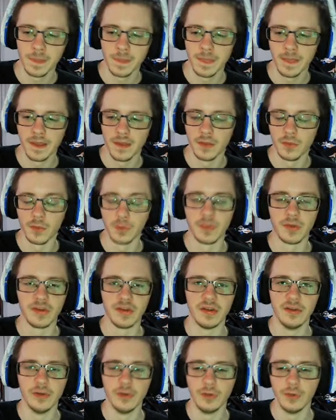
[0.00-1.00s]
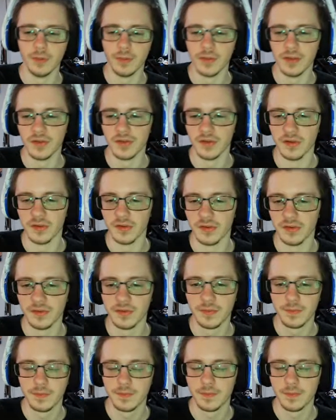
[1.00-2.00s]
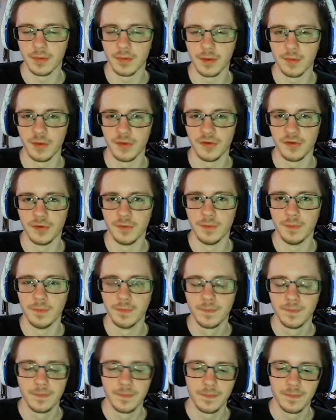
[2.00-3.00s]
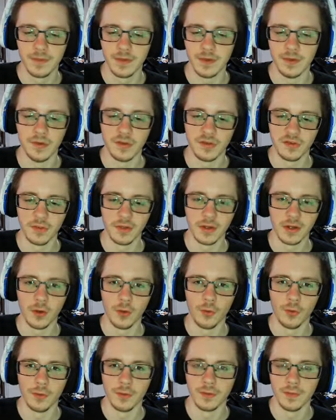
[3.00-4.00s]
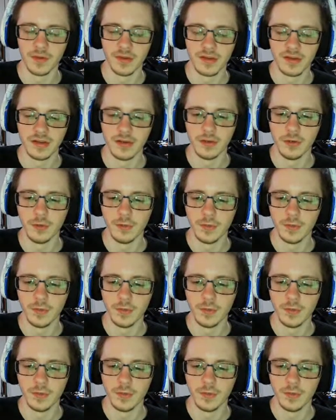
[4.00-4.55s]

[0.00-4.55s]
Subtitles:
3 Machine Dupe, this is pretty much you just summon core, Machine Dupe.